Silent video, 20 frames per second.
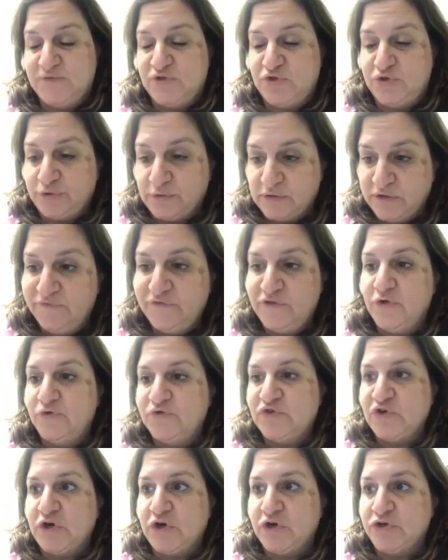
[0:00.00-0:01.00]
So your lymph
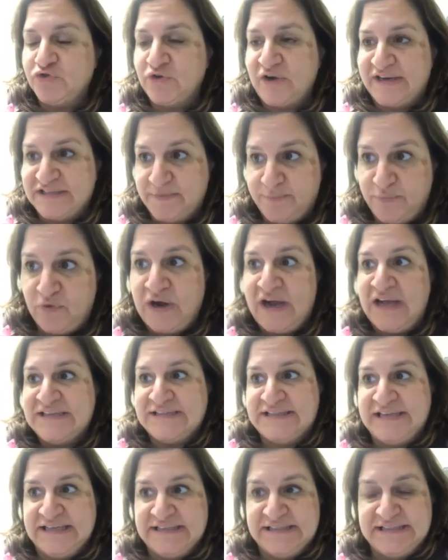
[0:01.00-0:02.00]
nodes are trying to
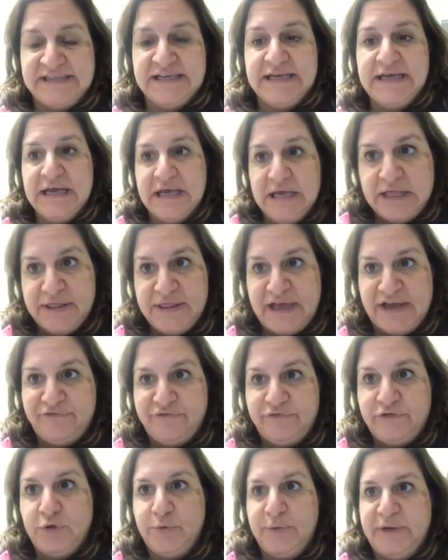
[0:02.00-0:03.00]
process that
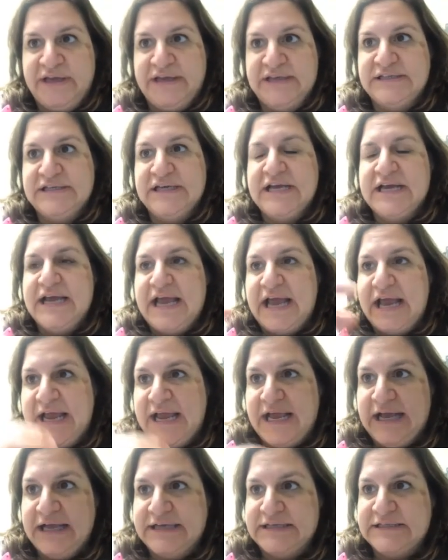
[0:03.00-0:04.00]
fluid
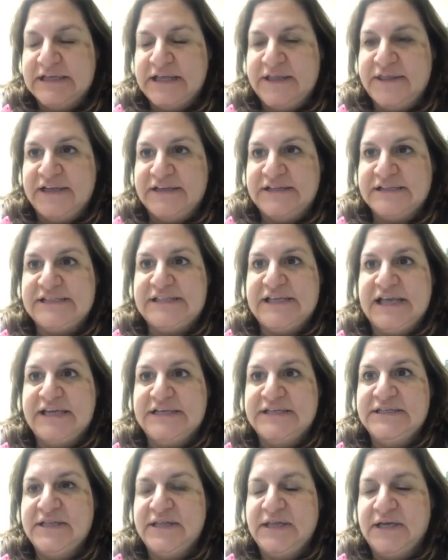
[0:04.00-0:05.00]
and then
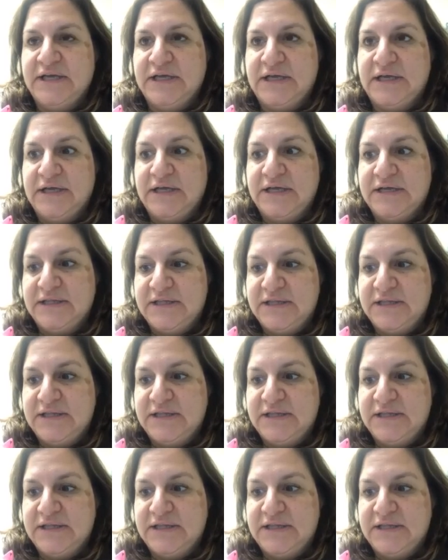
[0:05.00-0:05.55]
send the